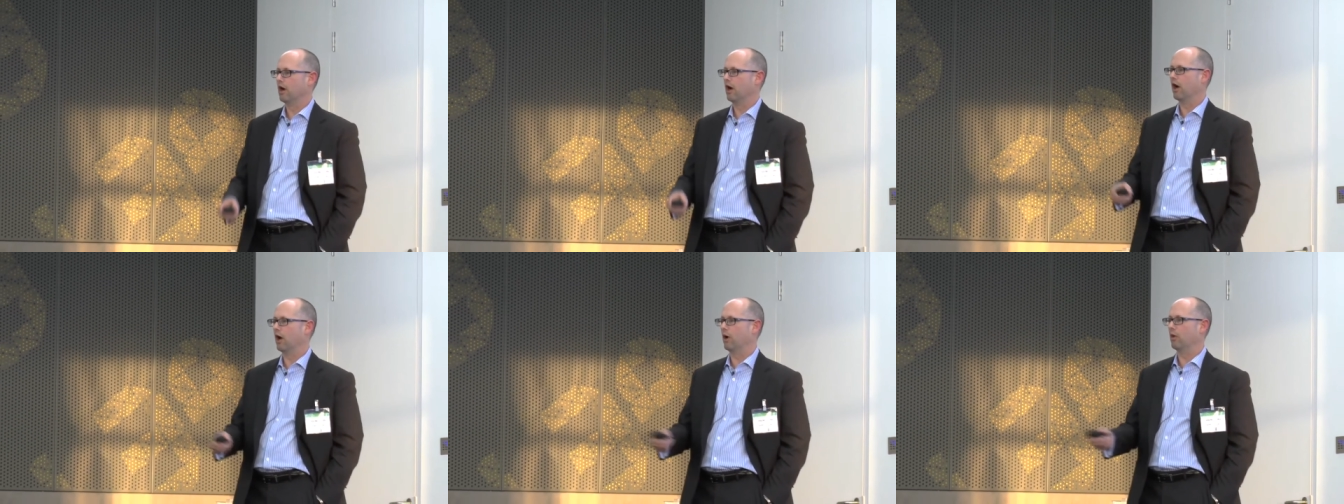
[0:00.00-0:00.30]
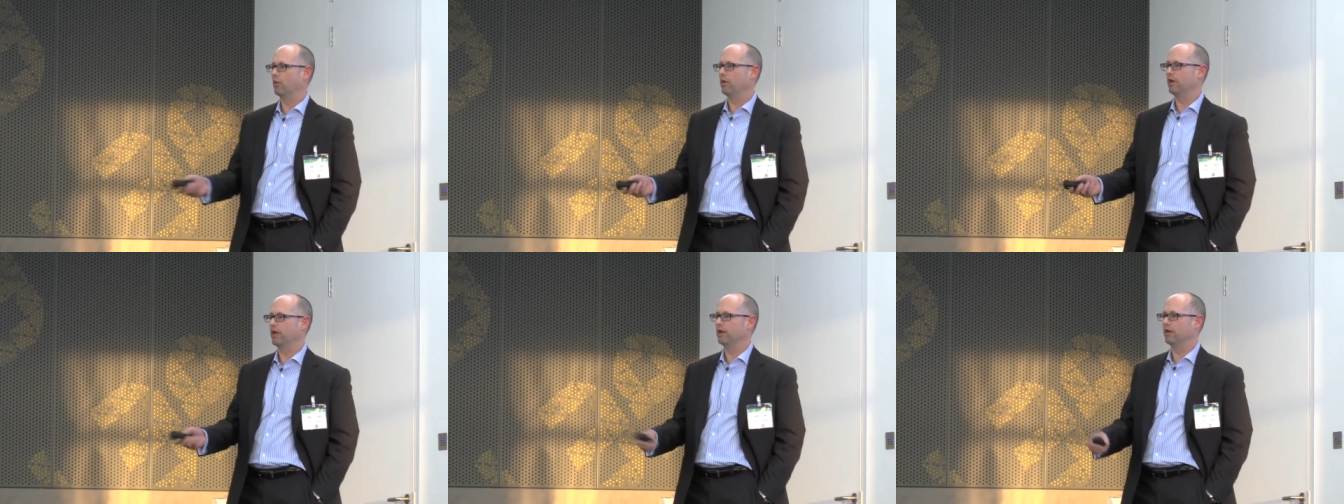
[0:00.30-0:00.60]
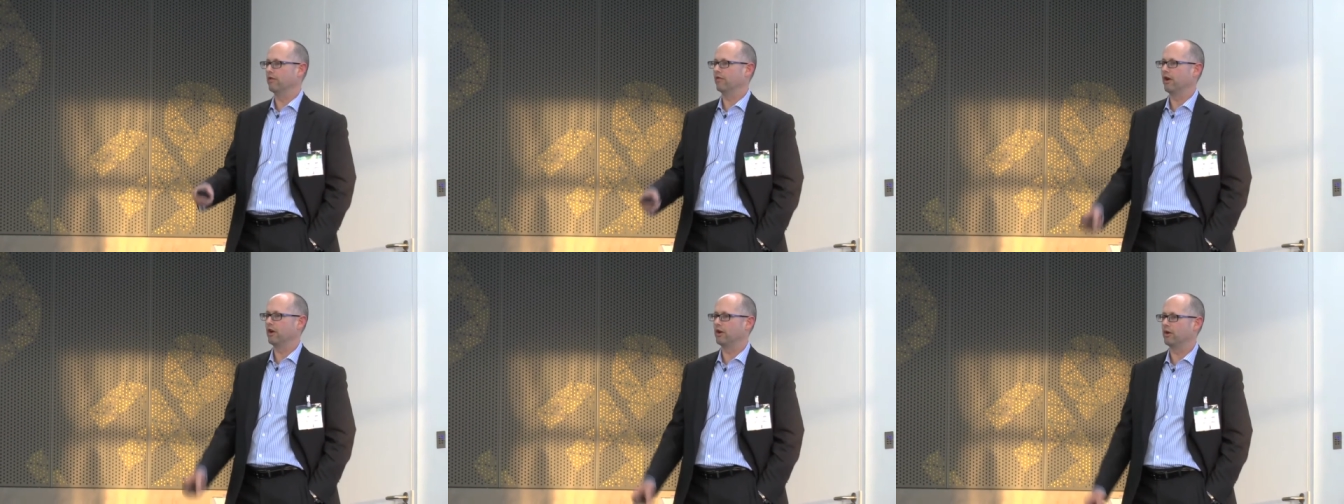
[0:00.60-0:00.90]
Uh,
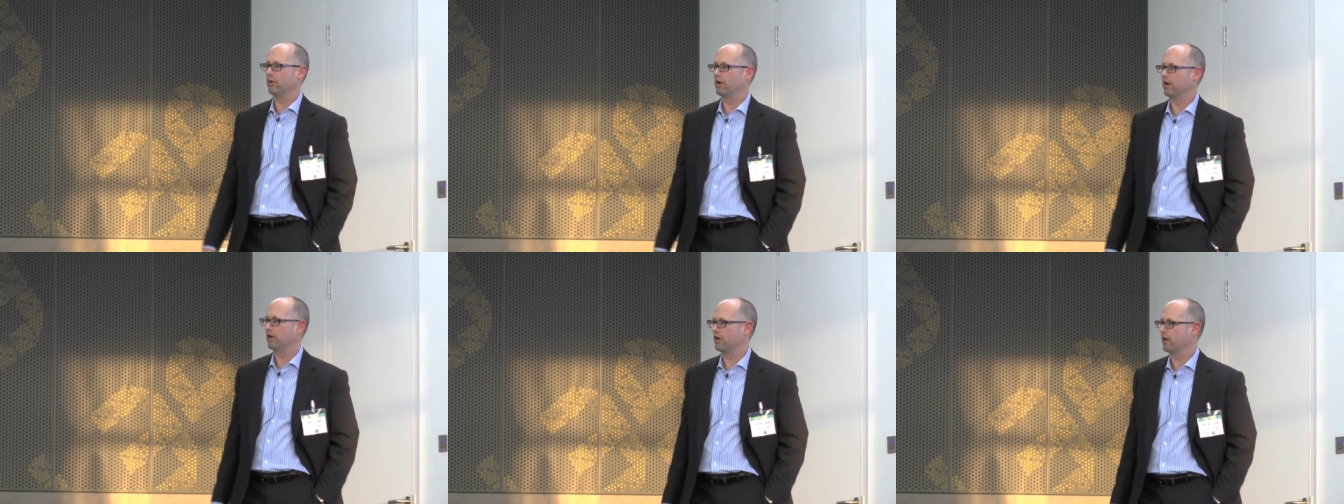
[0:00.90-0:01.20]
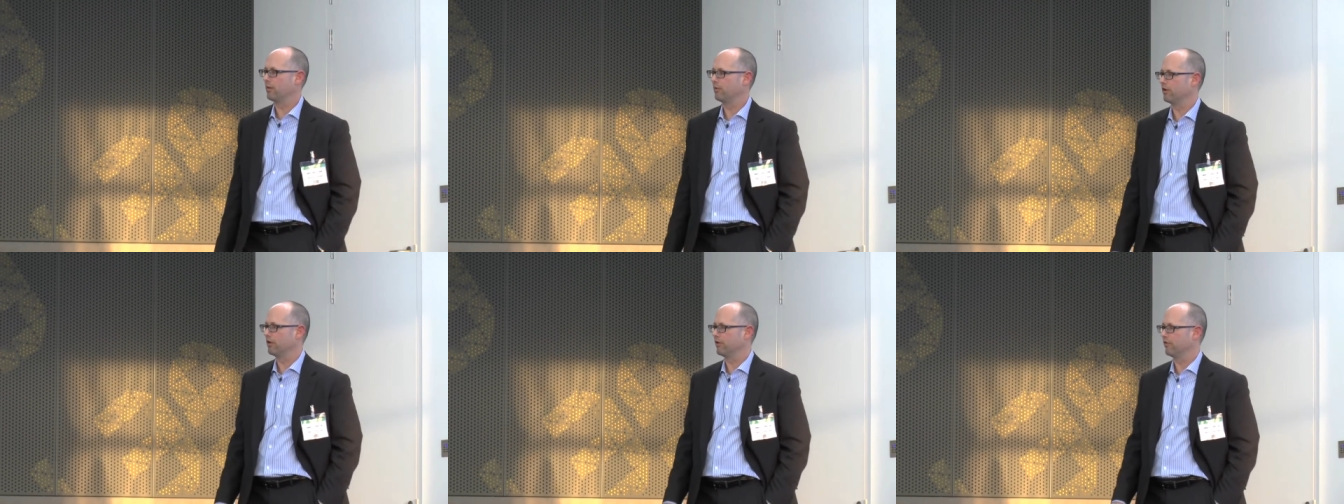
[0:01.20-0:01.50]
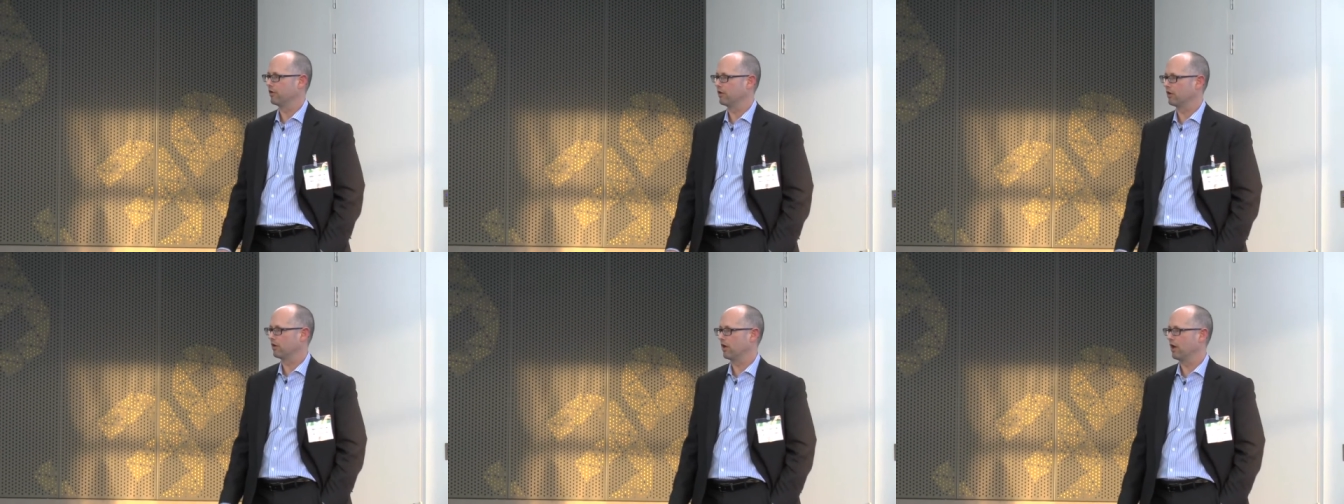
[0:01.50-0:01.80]
we evaluated a couple of
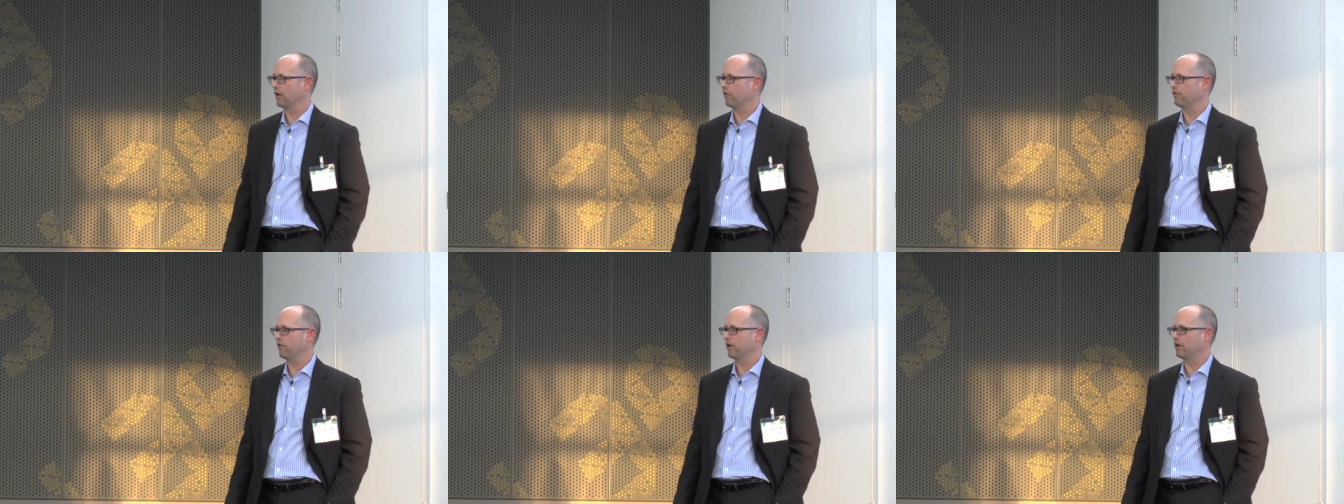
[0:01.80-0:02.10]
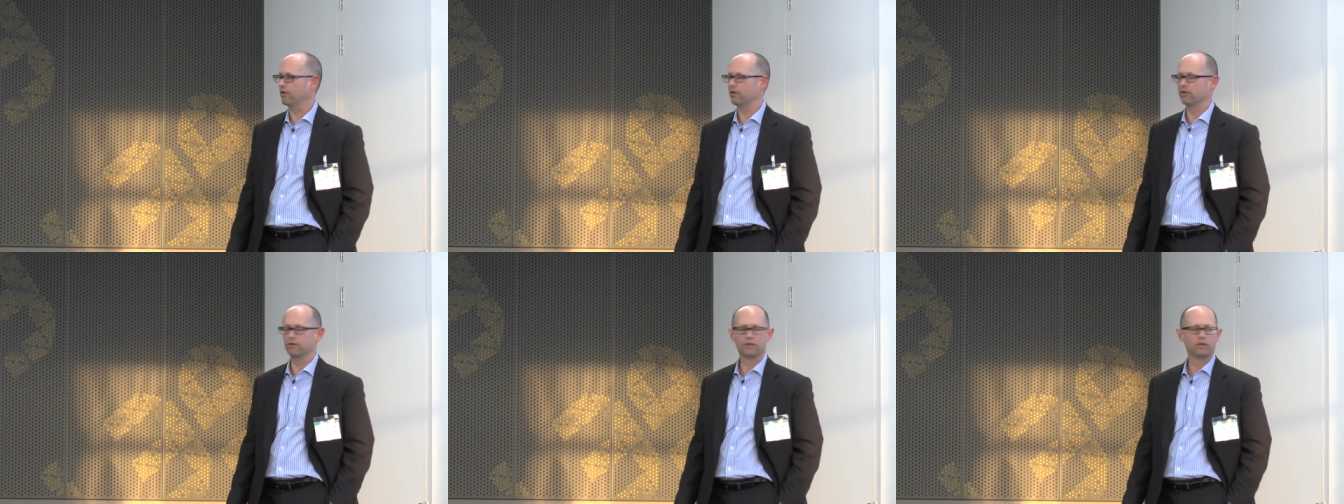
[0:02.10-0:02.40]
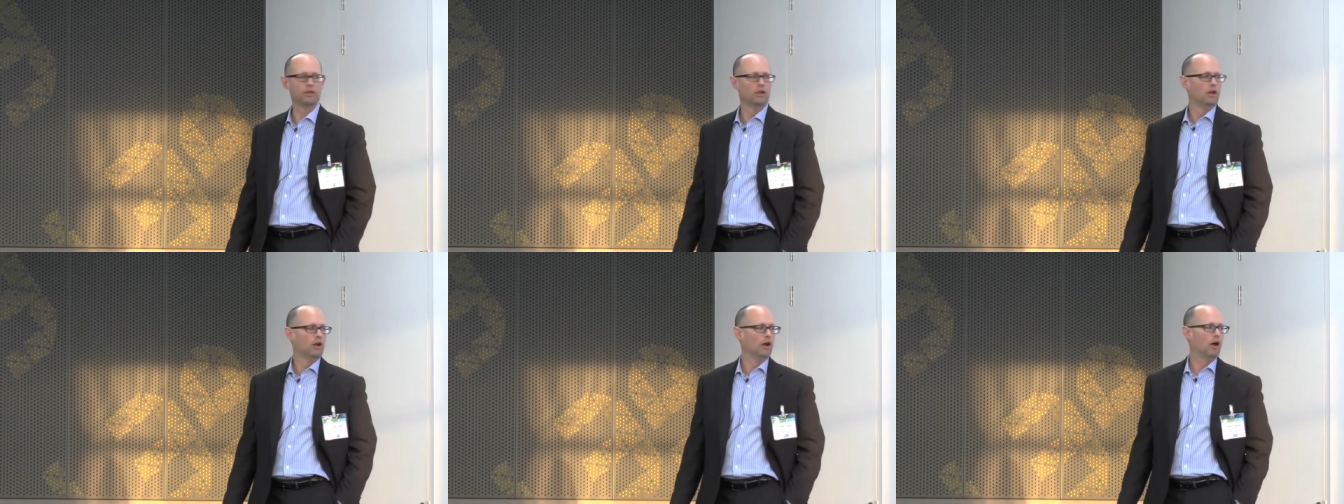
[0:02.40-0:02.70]
different cloud
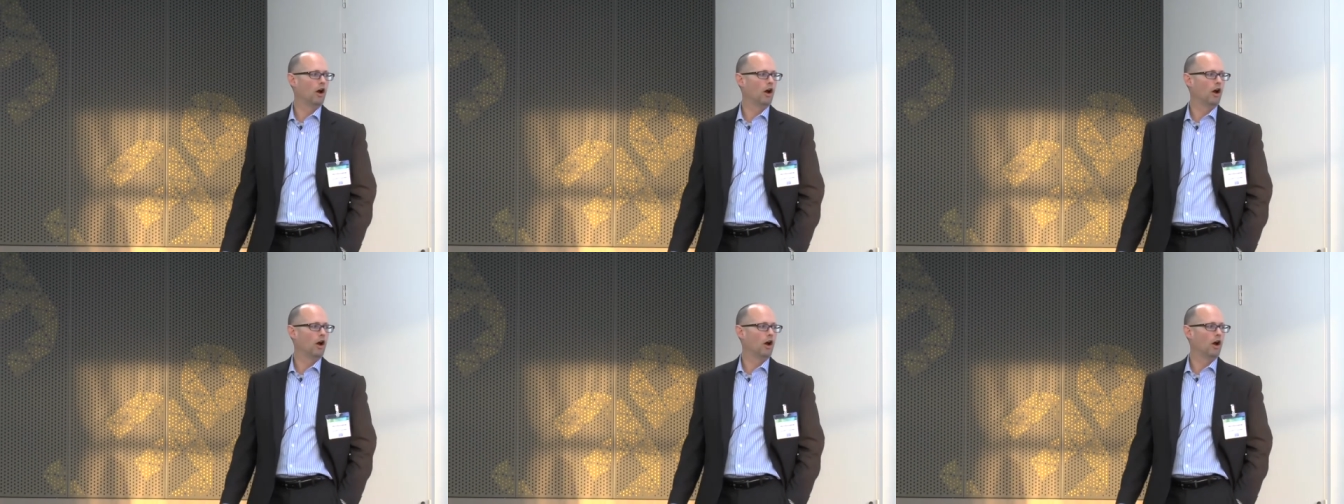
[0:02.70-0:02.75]
vendors,